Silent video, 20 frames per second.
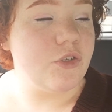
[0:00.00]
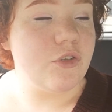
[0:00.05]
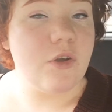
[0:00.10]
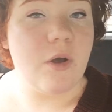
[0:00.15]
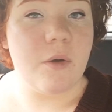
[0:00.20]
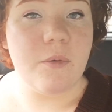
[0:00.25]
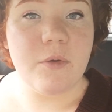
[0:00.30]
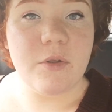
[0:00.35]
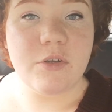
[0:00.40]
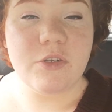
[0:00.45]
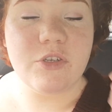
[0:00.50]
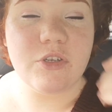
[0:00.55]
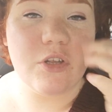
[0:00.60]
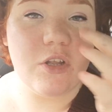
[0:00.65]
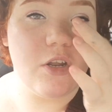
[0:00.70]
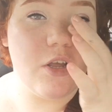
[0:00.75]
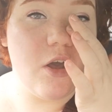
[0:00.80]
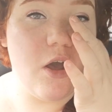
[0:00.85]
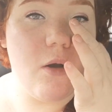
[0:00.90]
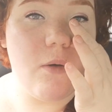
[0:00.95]
So I'm gonna, just
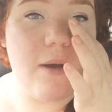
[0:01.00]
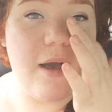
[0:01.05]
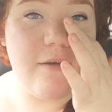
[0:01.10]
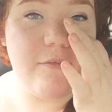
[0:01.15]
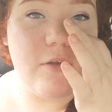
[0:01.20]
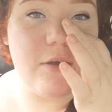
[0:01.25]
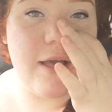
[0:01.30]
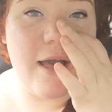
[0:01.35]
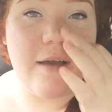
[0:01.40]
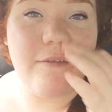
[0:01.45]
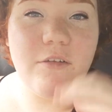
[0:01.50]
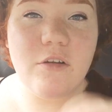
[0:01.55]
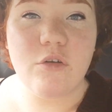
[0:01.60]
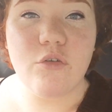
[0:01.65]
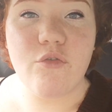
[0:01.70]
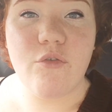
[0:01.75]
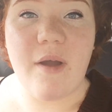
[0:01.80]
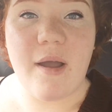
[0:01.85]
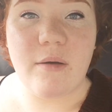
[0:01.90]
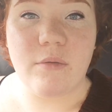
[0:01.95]
gonna go have like have a
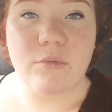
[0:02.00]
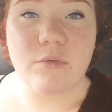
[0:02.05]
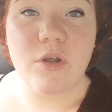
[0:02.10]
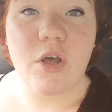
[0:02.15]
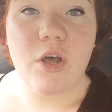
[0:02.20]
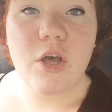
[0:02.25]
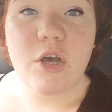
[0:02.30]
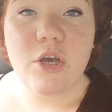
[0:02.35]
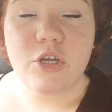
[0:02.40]
look around,